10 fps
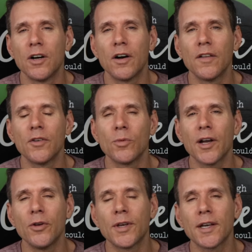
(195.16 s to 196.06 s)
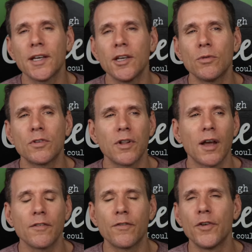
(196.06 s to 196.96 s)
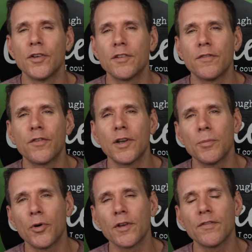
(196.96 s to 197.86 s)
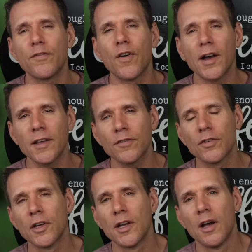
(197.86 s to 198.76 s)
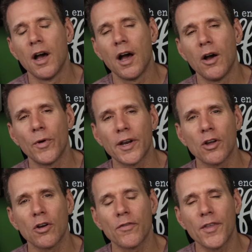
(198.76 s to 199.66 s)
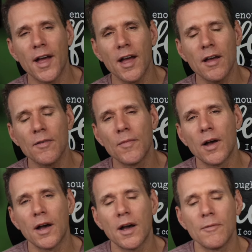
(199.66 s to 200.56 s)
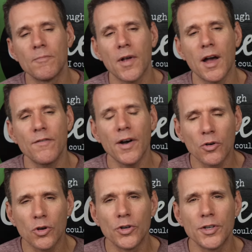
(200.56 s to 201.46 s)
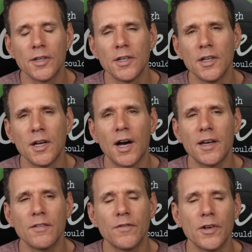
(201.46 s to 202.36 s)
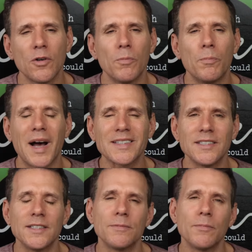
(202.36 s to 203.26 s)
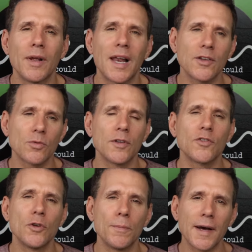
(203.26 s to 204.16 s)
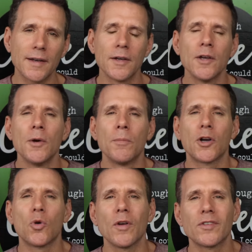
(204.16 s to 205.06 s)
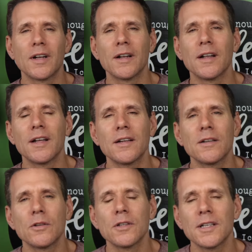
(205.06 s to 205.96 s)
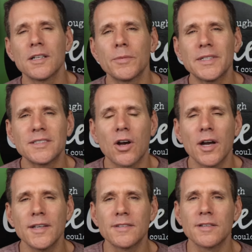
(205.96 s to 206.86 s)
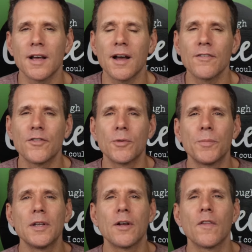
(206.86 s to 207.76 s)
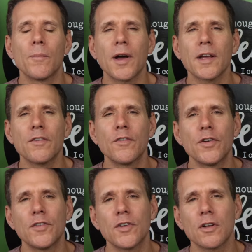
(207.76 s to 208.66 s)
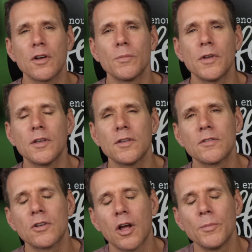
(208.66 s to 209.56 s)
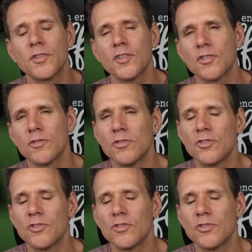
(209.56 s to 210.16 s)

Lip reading: on the Wahoo kicker. It was like 33.5. When I got off there, I felt good. I didn't feel battered. My legs weren't too bad. My quads were a little bit tight after being on the bike for 30 kilometers and